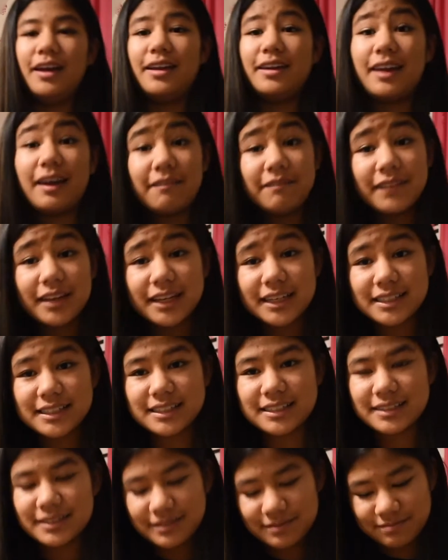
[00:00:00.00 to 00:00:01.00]

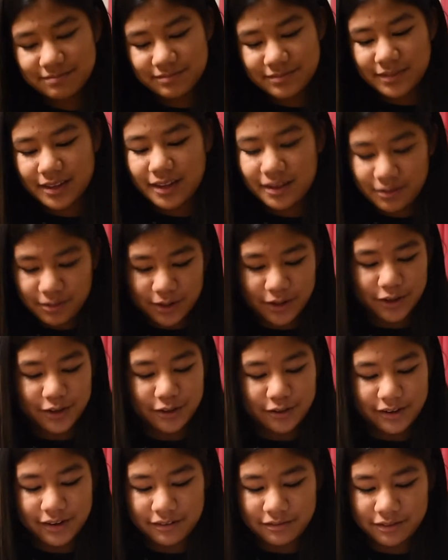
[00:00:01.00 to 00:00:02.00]
Netflix, we all
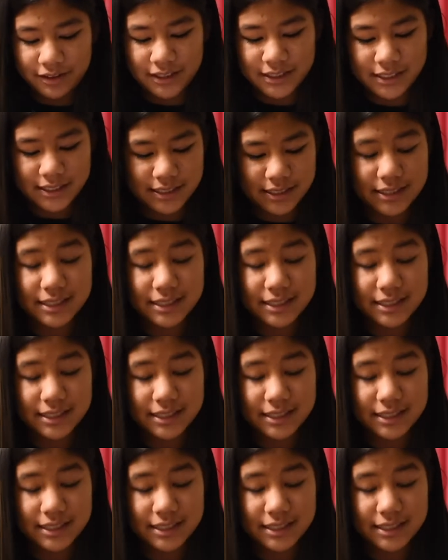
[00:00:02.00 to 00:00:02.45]
know what Netflix is.